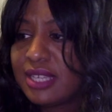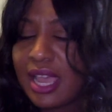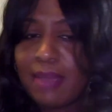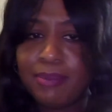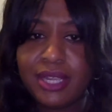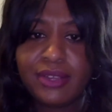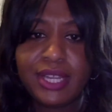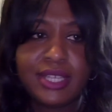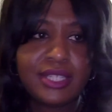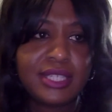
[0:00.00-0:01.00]

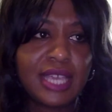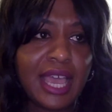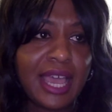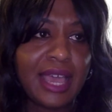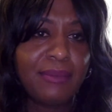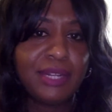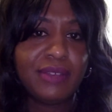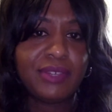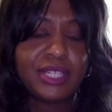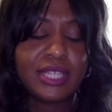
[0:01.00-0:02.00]

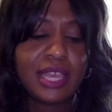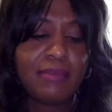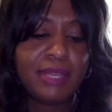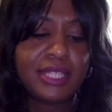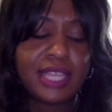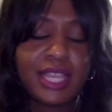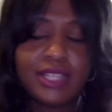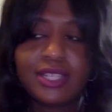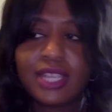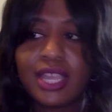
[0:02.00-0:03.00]
whatever his name is, they
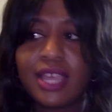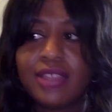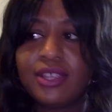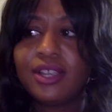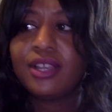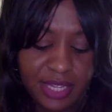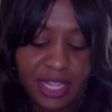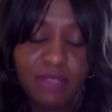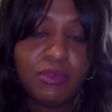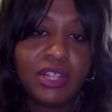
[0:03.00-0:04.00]
together,
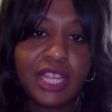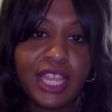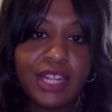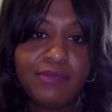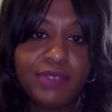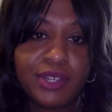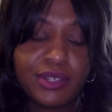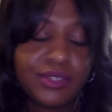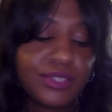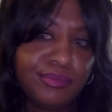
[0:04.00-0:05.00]
he want to hit it
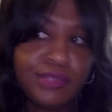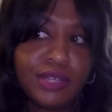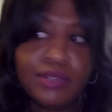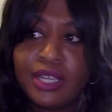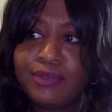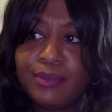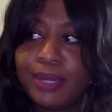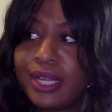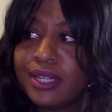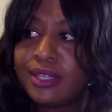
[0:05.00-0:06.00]
first. Don't
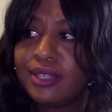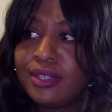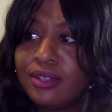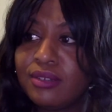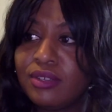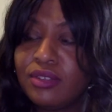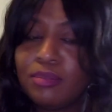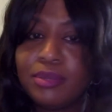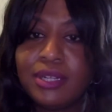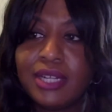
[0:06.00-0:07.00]
everybody, you know, you
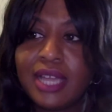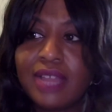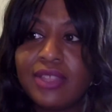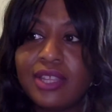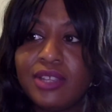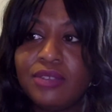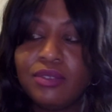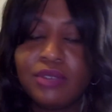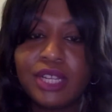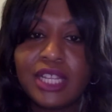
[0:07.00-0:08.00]
can put it out there. You're
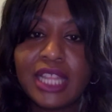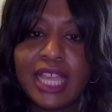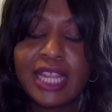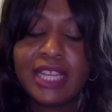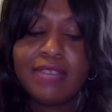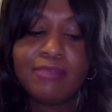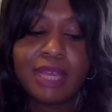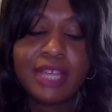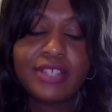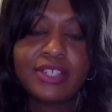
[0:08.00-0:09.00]
going to get a lot of
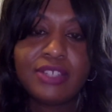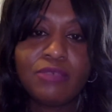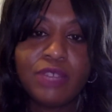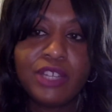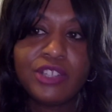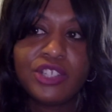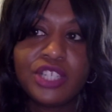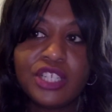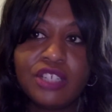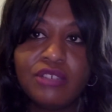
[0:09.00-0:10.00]
inboxes and weird
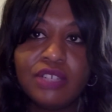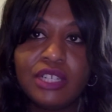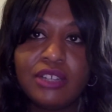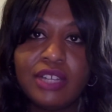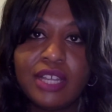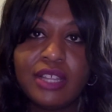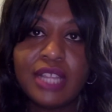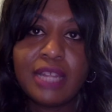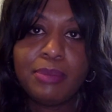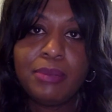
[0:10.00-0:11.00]
shit going on now. A
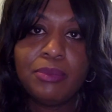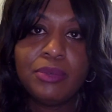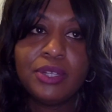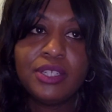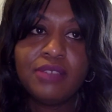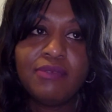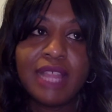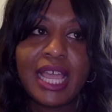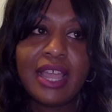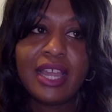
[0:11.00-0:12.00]
lot of people want to
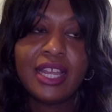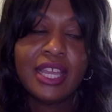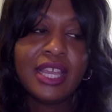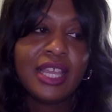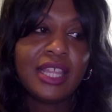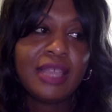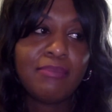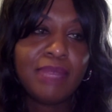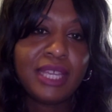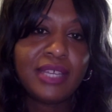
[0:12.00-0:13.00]
defy
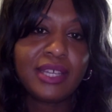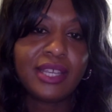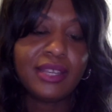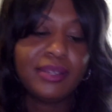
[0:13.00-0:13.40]
that big cookie.